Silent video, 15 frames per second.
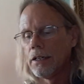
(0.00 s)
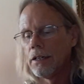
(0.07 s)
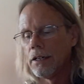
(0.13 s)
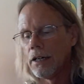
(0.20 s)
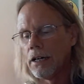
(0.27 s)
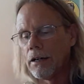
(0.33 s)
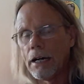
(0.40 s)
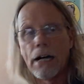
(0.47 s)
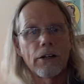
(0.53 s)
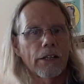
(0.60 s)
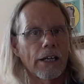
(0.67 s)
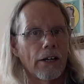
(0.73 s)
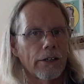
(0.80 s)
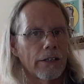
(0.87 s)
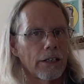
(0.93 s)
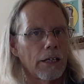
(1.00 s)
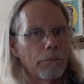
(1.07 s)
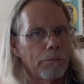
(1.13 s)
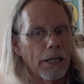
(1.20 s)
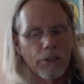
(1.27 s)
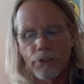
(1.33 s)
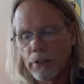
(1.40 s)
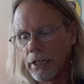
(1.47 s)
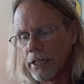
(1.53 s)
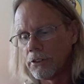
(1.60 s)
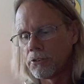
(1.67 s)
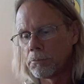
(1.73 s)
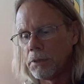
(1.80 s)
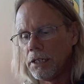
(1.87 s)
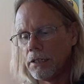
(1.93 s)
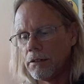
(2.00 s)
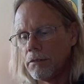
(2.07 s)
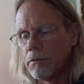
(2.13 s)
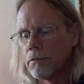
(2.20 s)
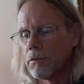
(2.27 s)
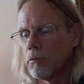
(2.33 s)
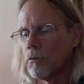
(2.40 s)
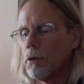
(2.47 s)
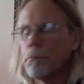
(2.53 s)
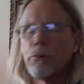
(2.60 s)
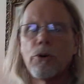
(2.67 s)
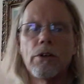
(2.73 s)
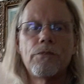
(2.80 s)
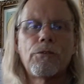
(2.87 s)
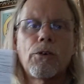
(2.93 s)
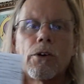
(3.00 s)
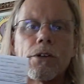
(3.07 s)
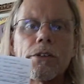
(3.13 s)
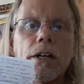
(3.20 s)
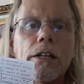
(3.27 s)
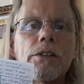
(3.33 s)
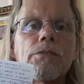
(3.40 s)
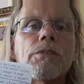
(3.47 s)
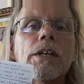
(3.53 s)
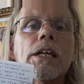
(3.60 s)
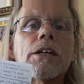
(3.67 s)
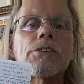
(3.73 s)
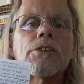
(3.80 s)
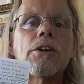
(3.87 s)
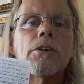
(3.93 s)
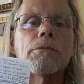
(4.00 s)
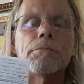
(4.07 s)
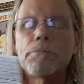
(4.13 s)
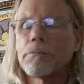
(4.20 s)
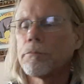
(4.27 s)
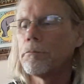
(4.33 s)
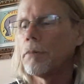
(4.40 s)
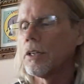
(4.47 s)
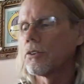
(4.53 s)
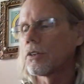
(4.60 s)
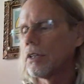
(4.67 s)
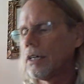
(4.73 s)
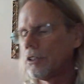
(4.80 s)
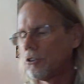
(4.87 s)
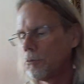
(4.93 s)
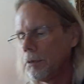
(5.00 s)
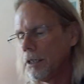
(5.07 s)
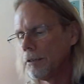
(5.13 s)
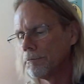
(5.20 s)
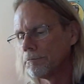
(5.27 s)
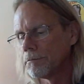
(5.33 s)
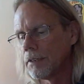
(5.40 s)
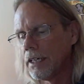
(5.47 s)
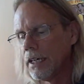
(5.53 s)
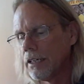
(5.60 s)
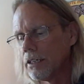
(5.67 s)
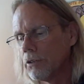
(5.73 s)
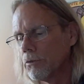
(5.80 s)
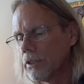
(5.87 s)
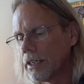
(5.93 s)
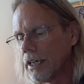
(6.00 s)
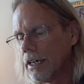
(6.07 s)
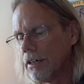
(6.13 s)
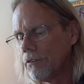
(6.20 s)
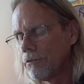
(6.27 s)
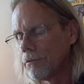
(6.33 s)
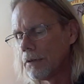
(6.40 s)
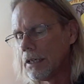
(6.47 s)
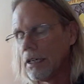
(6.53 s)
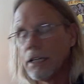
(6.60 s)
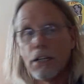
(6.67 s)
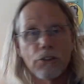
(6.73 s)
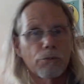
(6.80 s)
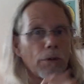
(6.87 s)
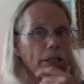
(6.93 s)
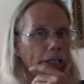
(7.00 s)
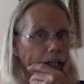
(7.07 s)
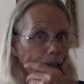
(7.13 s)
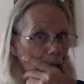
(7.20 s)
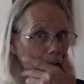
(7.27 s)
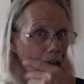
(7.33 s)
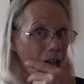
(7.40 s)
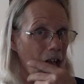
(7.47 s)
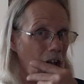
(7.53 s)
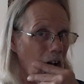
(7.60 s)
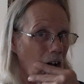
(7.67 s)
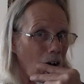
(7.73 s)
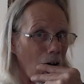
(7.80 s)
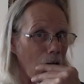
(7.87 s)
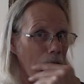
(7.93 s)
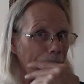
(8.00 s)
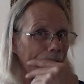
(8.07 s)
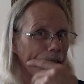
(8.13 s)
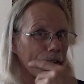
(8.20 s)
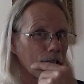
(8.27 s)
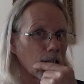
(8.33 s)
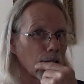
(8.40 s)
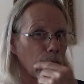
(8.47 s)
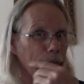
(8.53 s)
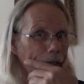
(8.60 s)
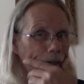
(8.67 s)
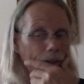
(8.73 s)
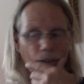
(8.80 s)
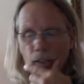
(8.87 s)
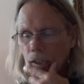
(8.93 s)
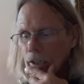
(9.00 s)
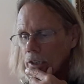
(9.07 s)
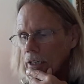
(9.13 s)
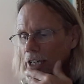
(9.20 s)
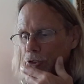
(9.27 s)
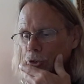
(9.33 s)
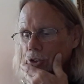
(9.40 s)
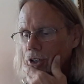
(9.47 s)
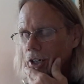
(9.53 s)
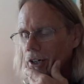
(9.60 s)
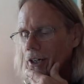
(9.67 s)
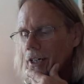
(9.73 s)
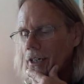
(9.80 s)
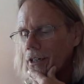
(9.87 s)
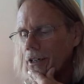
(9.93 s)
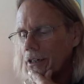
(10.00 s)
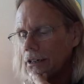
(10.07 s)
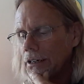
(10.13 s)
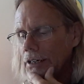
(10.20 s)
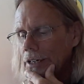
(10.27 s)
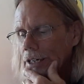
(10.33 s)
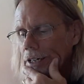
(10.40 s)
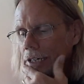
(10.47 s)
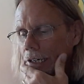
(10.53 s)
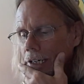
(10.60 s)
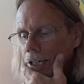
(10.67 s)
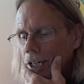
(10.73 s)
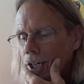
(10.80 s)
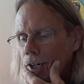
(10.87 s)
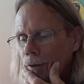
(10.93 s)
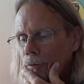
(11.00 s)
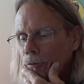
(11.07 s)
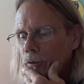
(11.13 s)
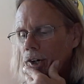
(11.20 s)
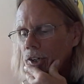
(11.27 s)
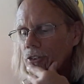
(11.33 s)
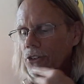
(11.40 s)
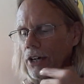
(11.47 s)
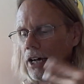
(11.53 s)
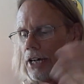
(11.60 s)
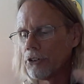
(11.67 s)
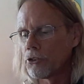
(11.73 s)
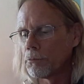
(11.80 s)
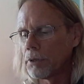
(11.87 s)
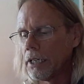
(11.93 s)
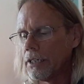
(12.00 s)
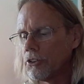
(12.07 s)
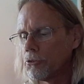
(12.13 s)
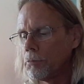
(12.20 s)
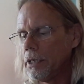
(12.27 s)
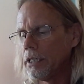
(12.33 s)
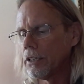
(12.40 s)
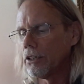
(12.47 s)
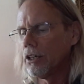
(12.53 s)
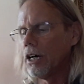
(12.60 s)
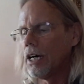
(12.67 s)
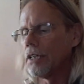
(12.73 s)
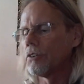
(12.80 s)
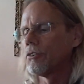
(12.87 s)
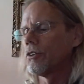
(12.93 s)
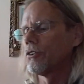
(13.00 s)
How to calculate best glide speed. 1.4 times VSO. Best glide speed. Handy one to have. Here's one that is a little bit esoteric. What is the hydroplane speed in knots?